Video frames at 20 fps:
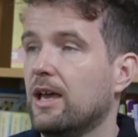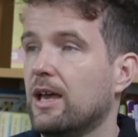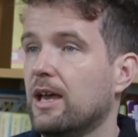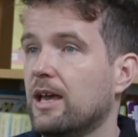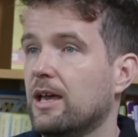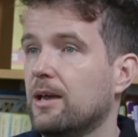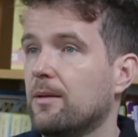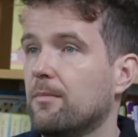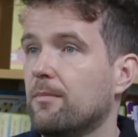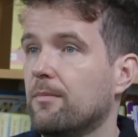
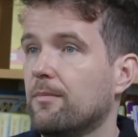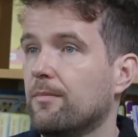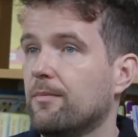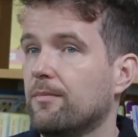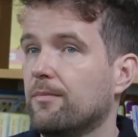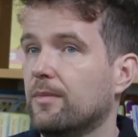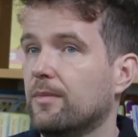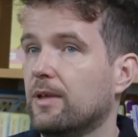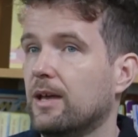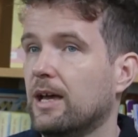And
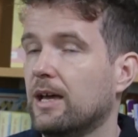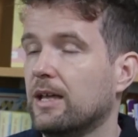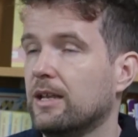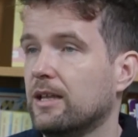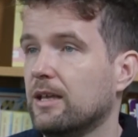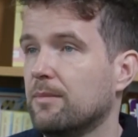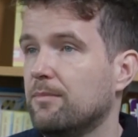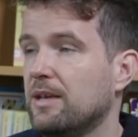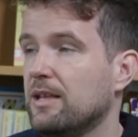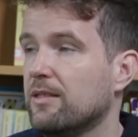
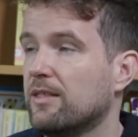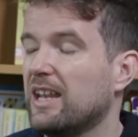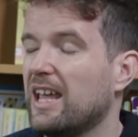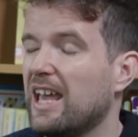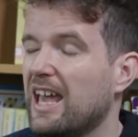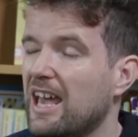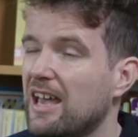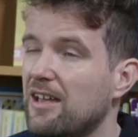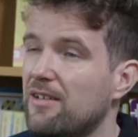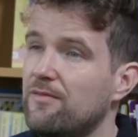it means that
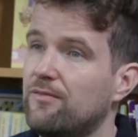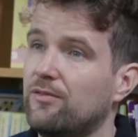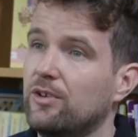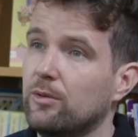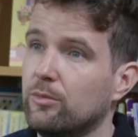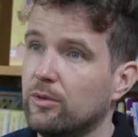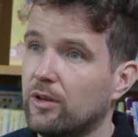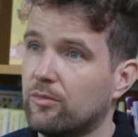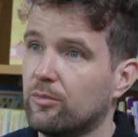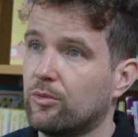
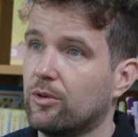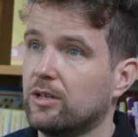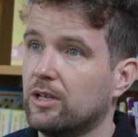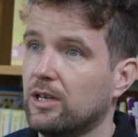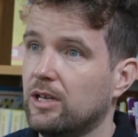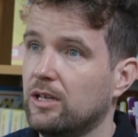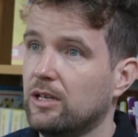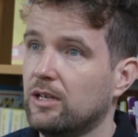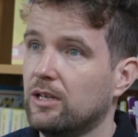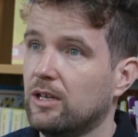everyone is
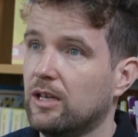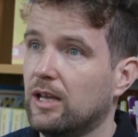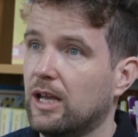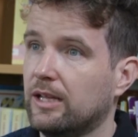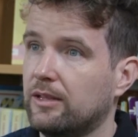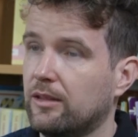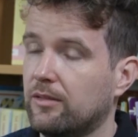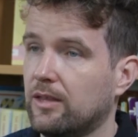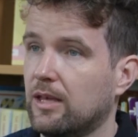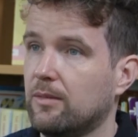working
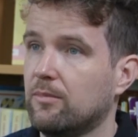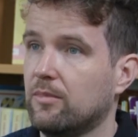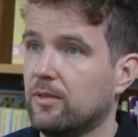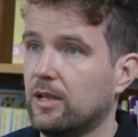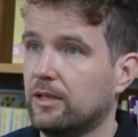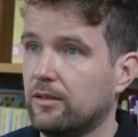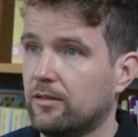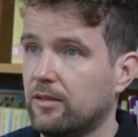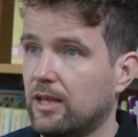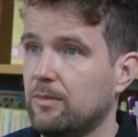at
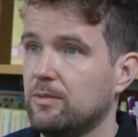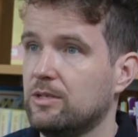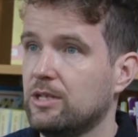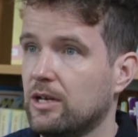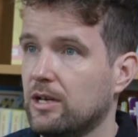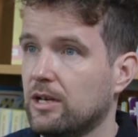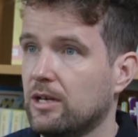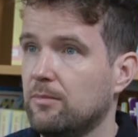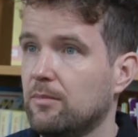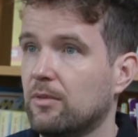the same
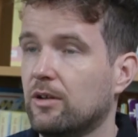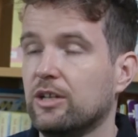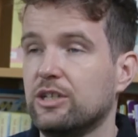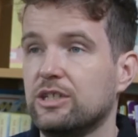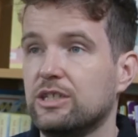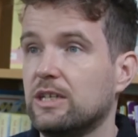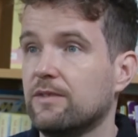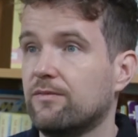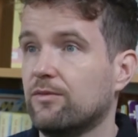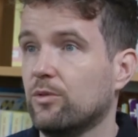time on
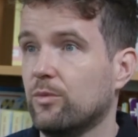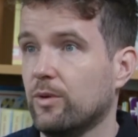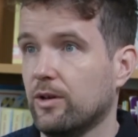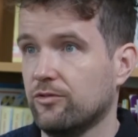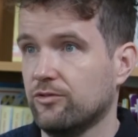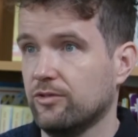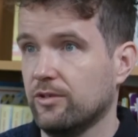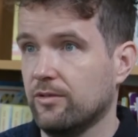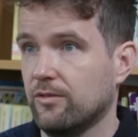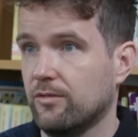different
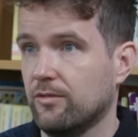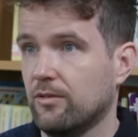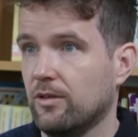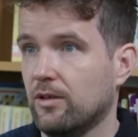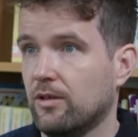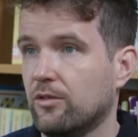questions.